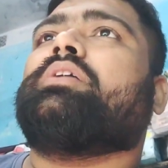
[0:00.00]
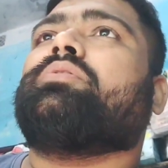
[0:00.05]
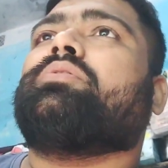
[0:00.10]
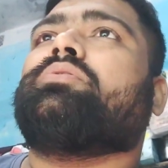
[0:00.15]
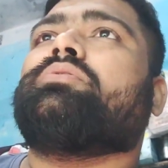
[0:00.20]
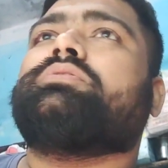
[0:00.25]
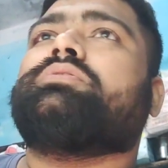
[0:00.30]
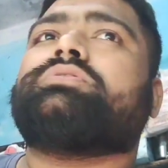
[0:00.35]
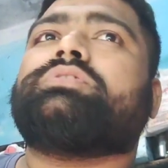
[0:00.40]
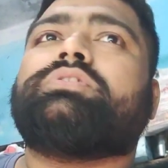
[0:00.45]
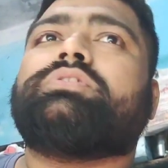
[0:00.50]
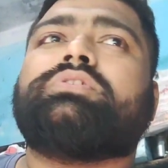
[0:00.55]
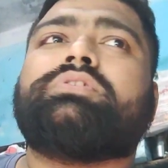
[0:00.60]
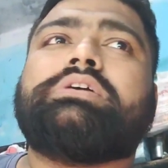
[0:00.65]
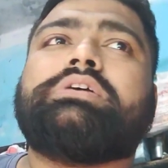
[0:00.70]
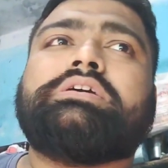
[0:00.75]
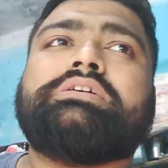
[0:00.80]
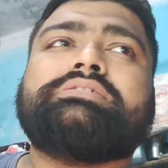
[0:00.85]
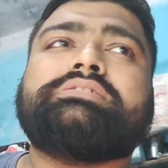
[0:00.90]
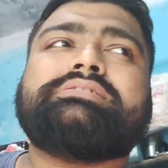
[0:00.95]
the whole
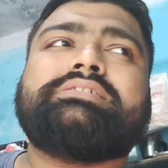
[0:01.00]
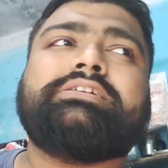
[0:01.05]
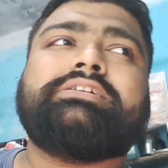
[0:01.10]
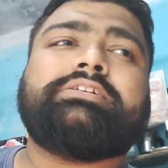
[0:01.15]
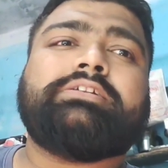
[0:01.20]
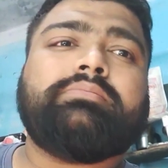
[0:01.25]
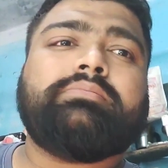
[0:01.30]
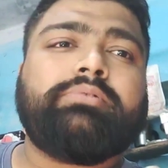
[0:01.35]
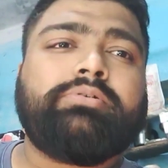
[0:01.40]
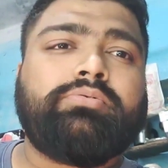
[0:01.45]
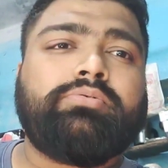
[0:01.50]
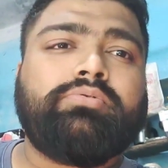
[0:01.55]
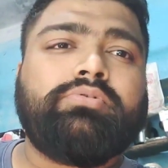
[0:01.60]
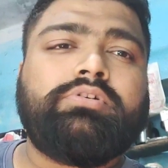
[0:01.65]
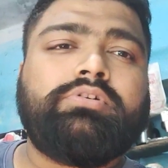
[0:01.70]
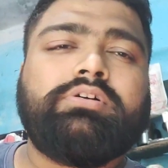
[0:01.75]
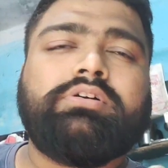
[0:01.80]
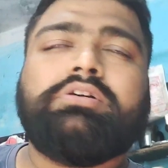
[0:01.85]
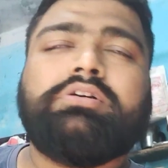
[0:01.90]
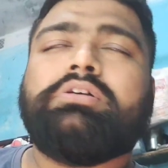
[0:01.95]
scenery is little bit
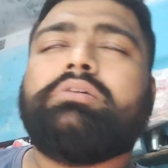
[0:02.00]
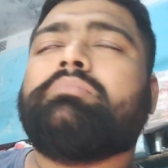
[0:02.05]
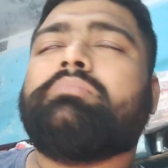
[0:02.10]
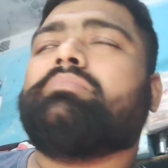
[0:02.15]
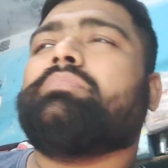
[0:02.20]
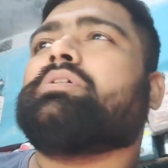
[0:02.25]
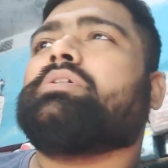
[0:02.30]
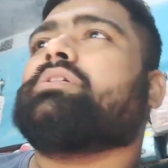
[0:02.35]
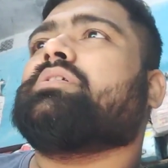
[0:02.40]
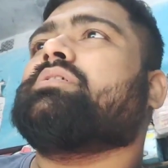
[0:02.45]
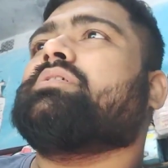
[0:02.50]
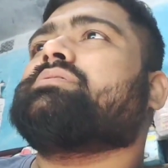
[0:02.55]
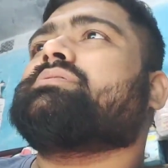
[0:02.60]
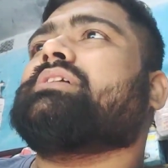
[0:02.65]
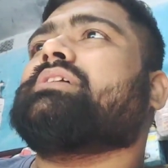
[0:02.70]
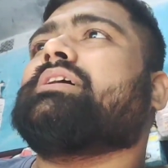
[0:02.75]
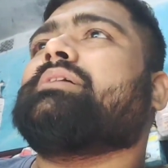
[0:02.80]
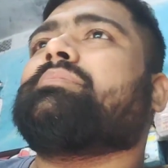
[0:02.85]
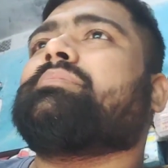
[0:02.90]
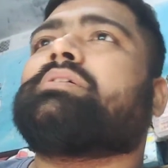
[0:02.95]
good
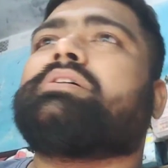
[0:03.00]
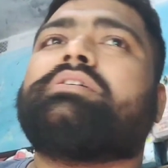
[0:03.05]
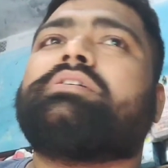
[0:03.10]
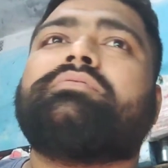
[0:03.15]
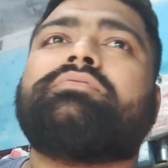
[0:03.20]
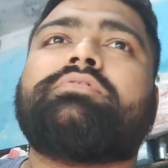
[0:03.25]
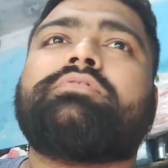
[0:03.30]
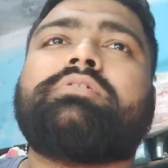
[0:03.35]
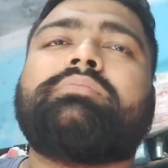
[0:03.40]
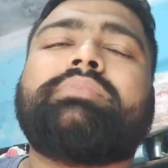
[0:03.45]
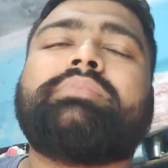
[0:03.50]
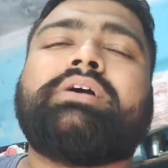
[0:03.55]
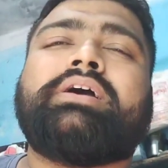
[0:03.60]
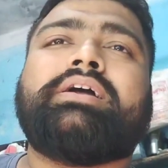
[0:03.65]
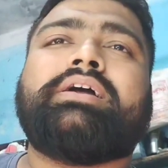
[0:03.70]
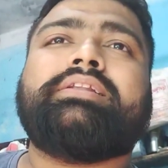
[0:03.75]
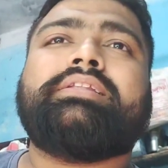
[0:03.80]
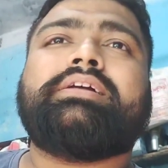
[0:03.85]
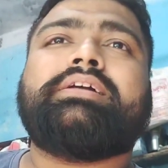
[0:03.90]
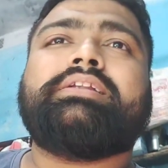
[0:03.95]
because I am come from
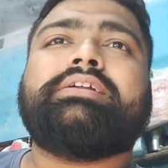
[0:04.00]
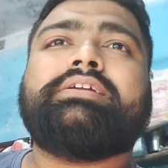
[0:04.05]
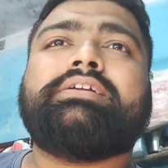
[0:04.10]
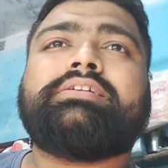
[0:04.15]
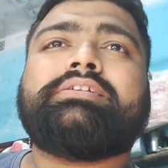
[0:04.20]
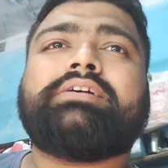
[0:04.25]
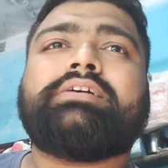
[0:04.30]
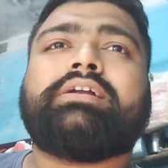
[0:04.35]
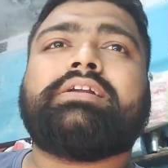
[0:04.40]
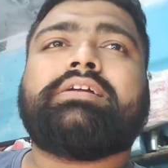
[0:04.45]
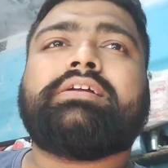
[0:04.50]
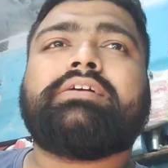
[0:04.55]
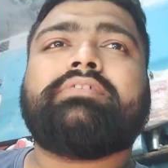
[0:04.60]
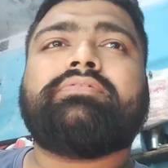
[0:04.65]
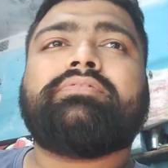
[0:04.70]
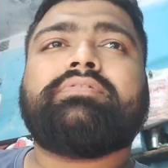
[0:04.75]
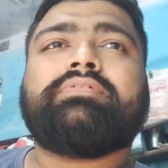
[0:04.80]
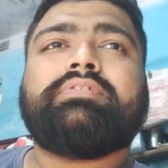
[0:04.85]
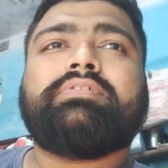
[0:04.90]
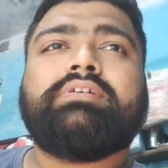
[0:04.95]
and then eat and I
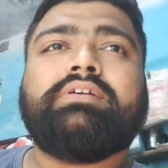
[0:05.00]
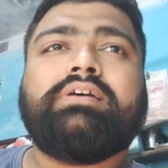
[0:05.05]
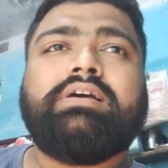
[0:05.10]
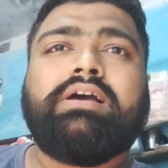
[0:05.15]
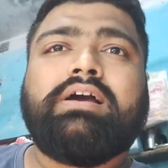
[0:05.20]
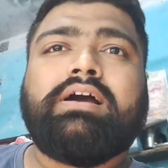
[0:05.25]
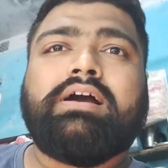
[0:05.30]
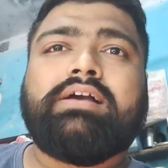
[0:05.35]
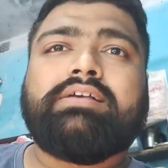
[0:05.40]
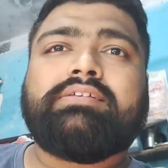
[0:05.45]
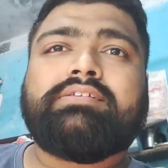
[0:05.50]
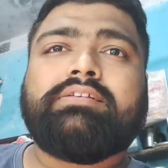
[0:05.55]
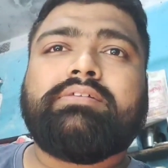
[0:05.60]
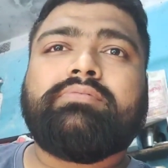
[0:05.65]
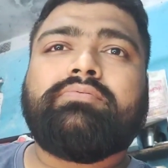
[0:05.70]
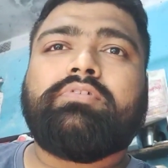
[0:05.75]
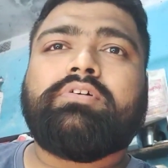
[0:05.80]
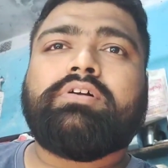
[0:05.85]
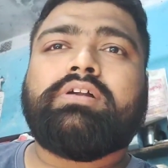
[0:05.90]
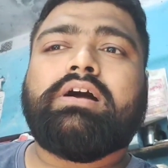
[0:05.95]

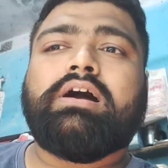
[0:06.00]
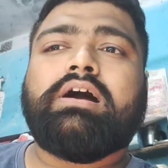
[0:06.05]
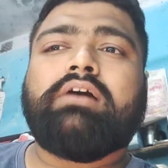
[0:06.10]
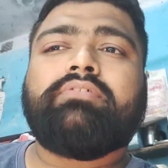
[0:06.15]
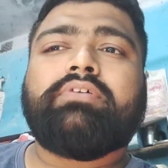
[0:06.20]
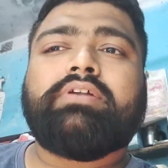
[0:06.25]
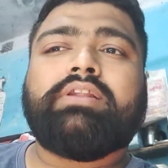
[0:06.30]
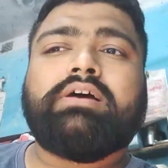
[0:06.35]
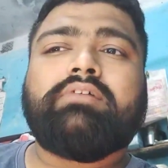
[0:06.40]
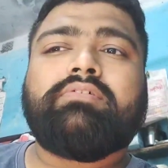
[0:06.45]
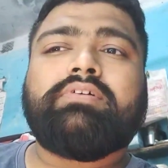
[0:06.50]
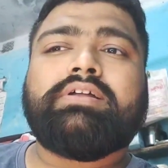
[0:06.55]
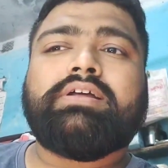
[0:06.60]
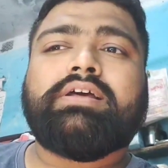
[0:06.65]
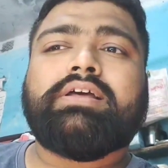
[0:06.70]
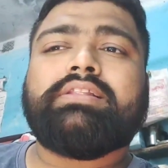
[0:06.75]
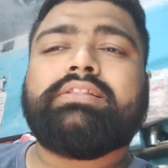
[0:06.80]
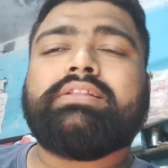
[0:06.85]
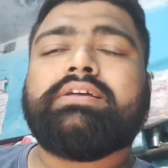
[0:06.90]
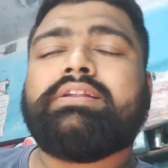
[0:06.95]
sleep for half an hour
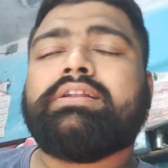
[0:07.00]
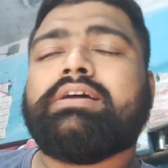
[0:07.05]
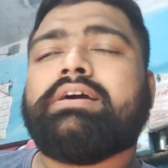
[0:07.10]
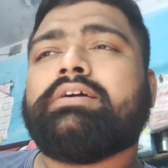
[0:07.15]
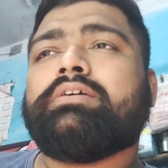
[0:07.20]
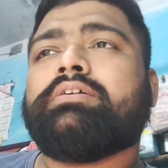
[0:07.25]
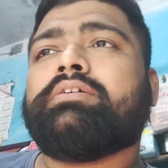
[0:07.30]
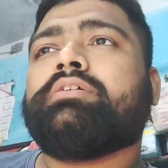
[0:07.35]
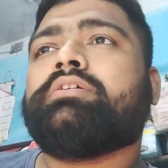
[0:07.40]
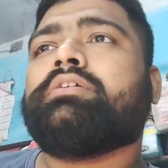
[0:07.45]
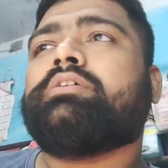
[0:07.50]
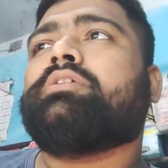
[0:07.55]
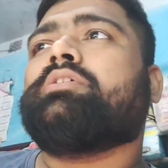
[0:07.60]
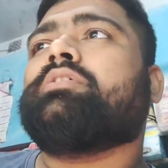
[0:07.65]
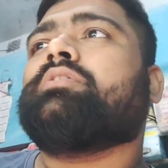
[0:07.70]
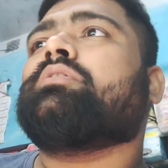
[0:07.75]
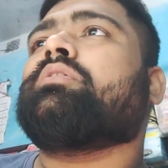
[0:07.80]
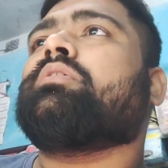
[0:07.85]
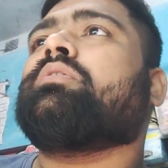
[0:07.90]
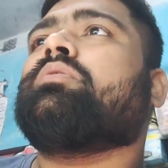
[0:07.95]
and then I
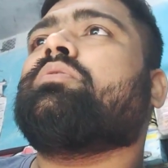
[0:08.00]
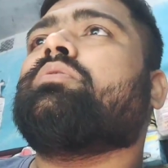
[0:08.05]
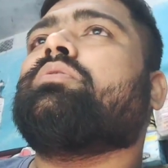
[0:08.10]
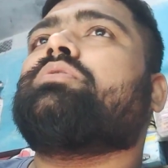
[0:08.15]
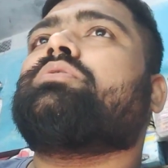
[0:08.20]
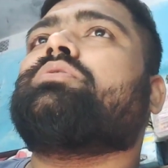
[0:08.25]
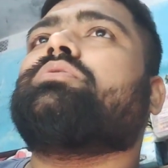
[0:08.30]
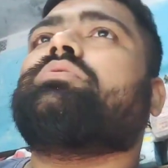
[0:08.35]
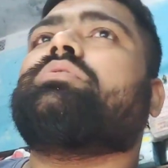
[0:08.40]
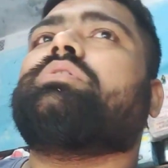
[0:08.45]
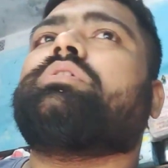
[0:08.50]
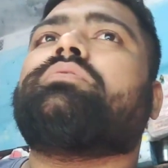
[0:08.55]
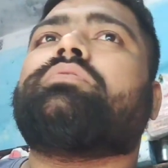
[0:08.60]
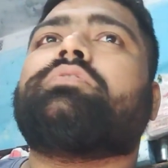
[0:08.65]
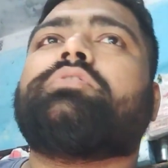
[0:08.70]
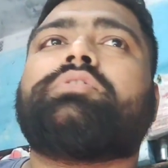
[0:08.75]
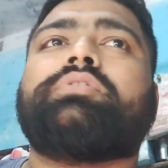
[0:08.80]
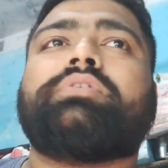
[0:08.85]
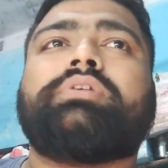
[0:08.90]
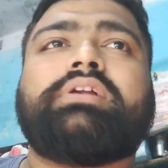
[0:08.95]
go to a
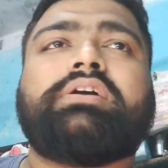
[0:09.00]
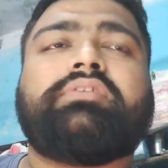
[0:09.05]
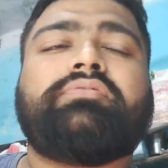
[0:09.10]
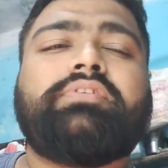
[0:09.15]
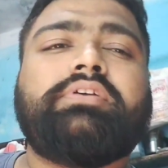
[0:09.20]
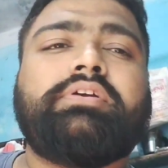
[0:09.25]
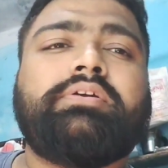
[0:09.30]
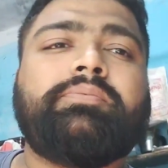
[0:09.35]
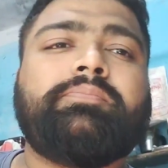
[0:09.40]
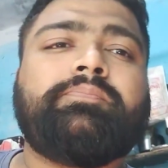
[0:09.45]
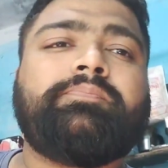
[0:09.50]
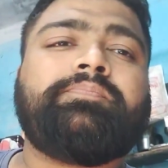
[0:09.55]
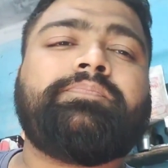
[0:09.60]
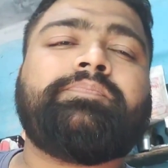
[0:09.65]
photography,